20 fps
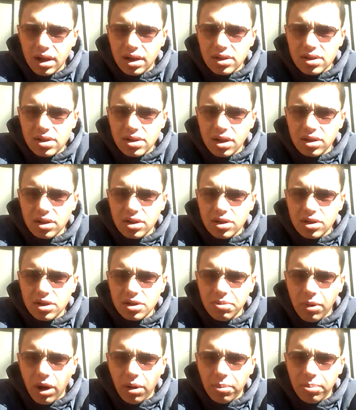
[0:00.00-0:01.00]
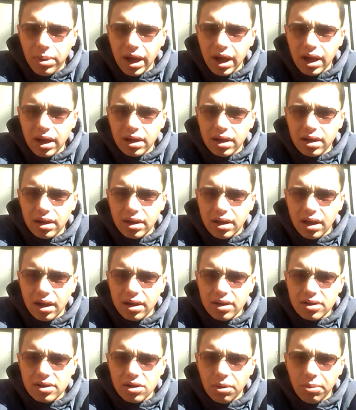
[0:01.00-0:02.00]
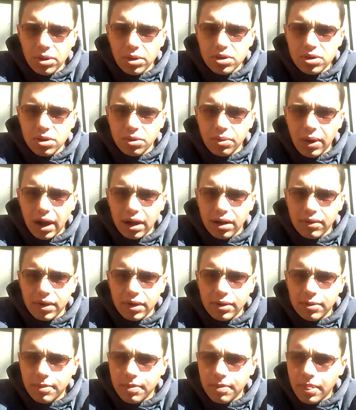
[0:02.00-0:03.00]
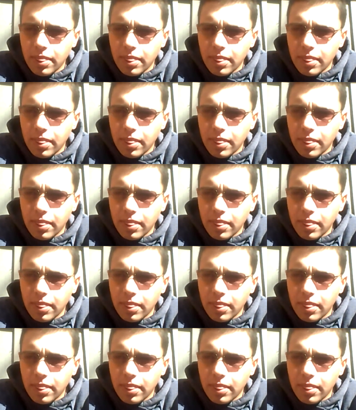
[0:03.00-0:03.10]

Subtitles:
it is such a small band that it's almost irrelevant.